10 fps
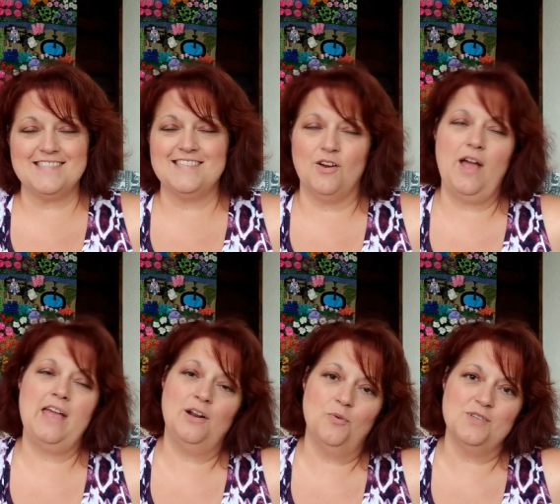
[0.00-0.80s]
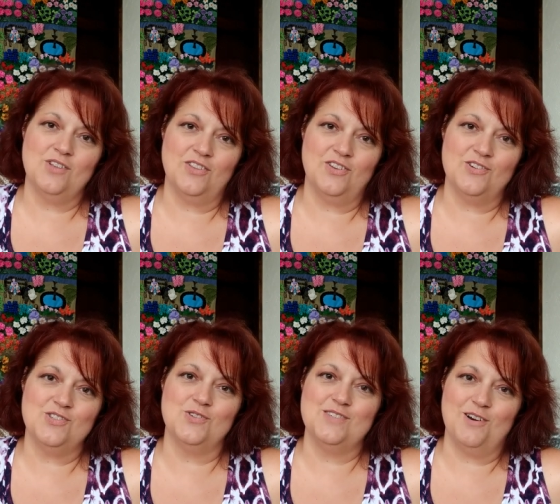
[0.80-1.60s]
So Anna was not there,
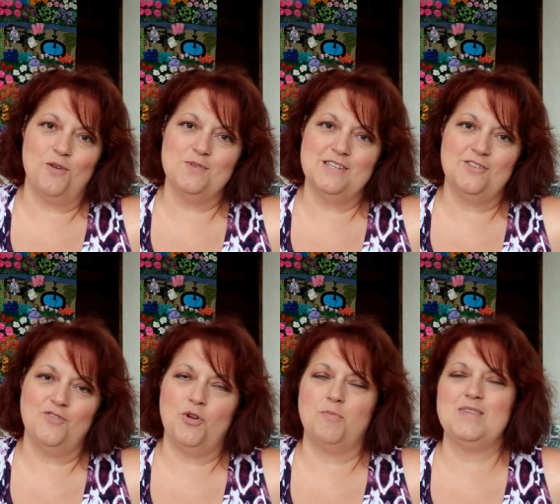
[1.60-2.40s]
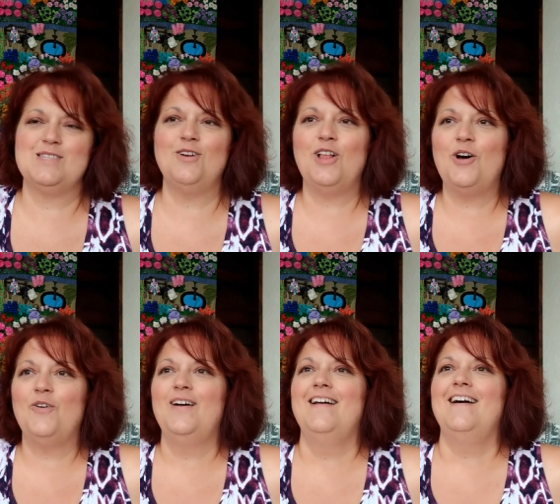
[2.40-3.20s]
so Sarah was interviewing me solo.
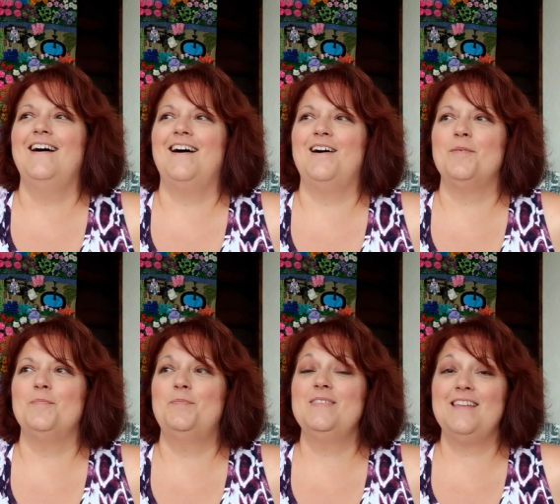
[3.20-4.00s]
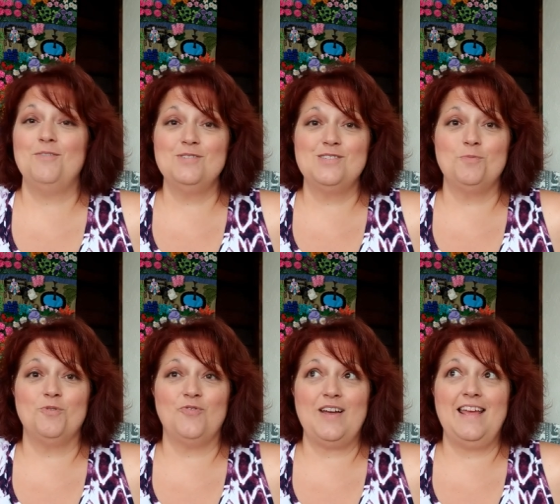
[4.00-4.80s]
Um, but that was super
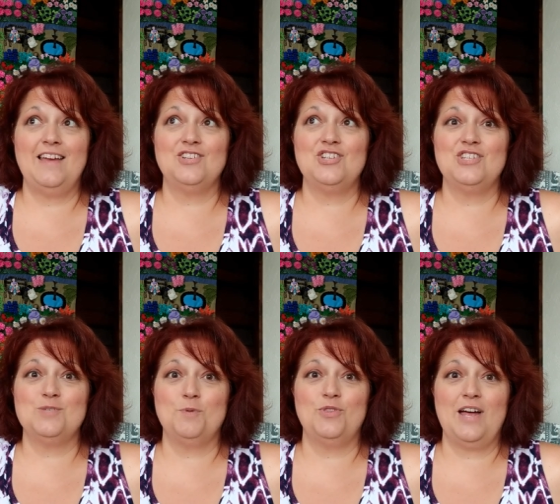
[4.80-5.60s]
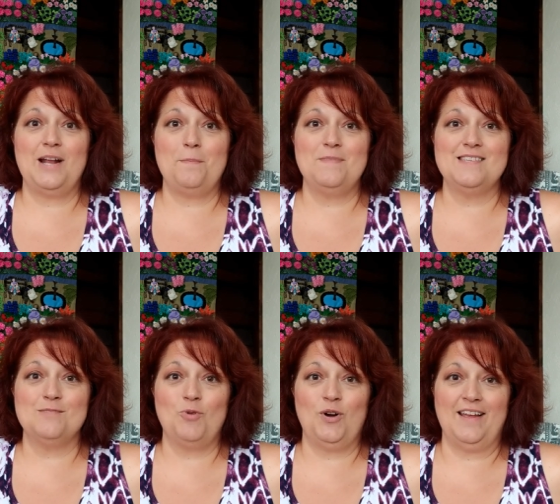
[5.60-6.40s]
fun, and she just put that up this
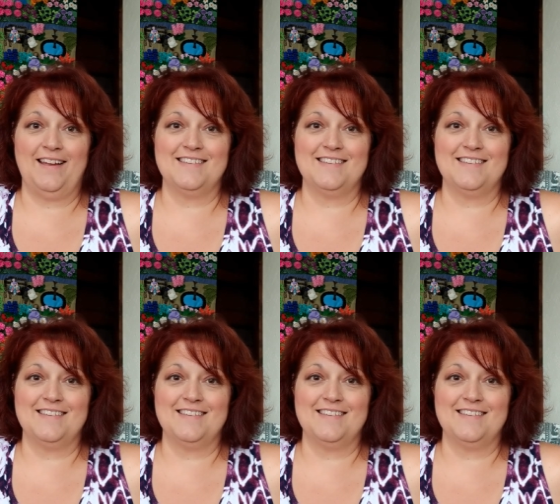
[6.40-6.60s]
morning.